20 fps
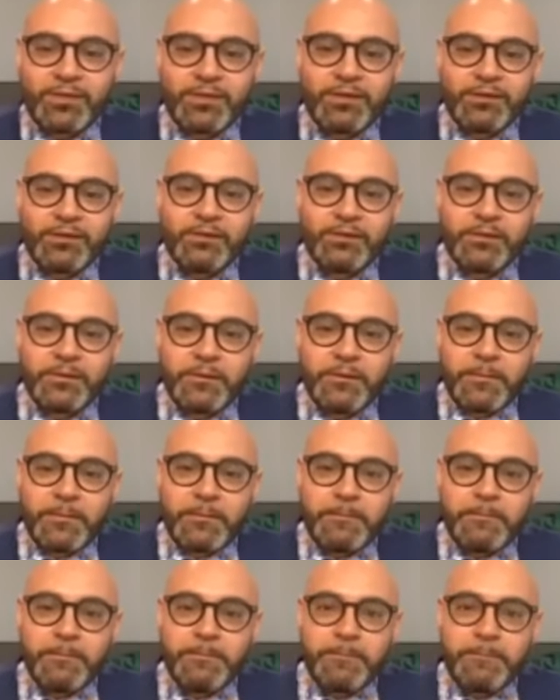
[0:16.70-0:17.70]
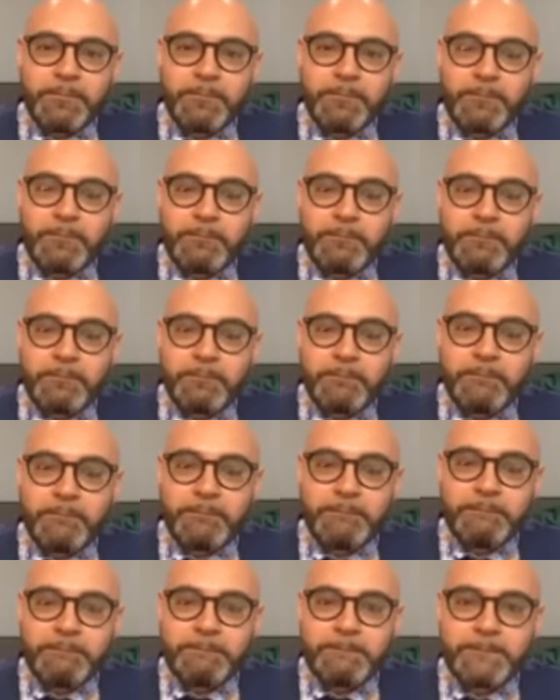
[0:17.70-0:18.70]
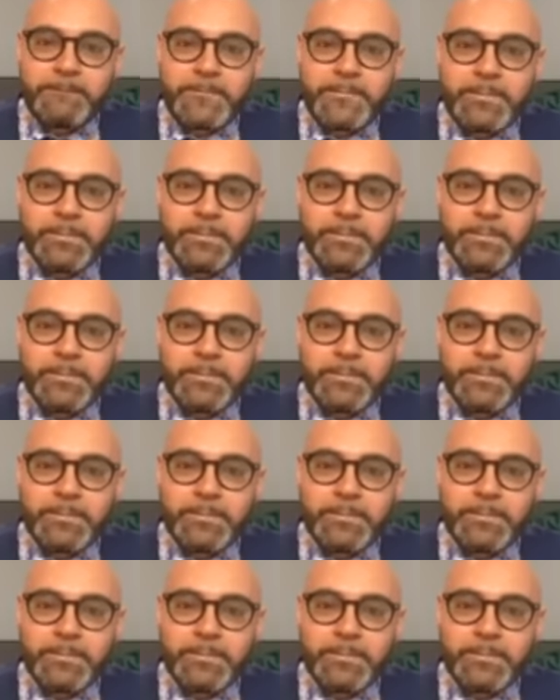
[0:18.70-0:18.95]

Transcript: (not speaking)